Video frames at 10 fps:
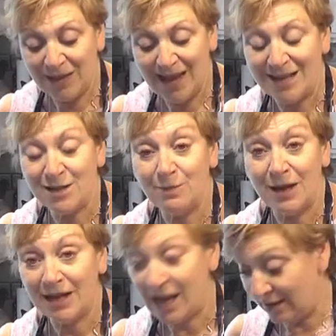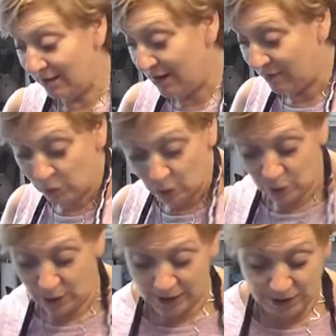end bit again, and I've not
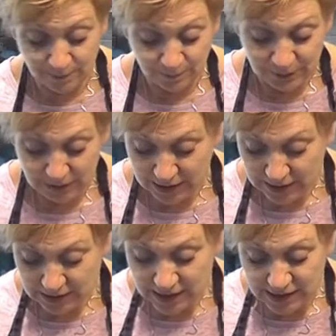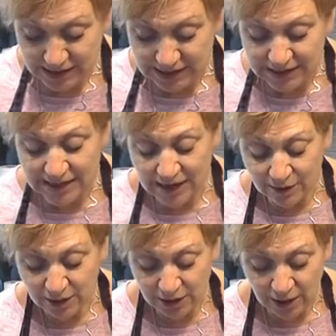cried. So this is now
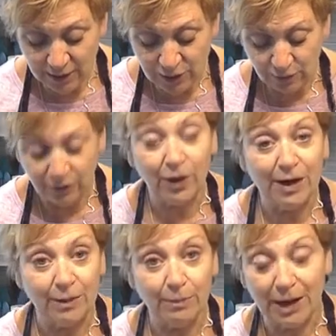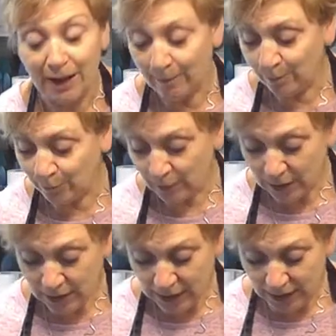going to go into a frying pan,
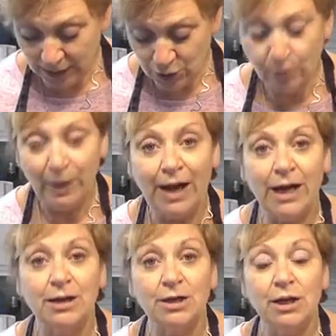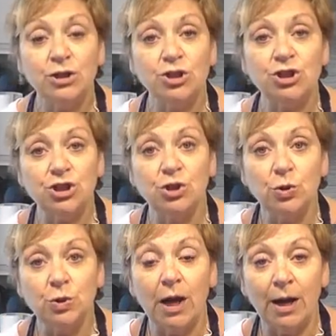a little pan, just
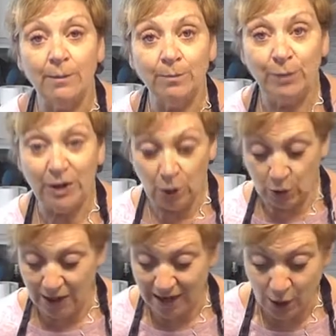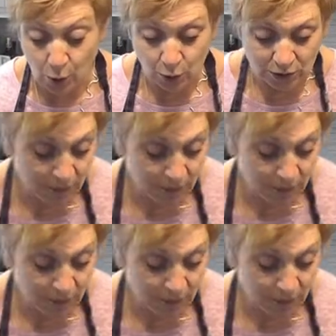to get golden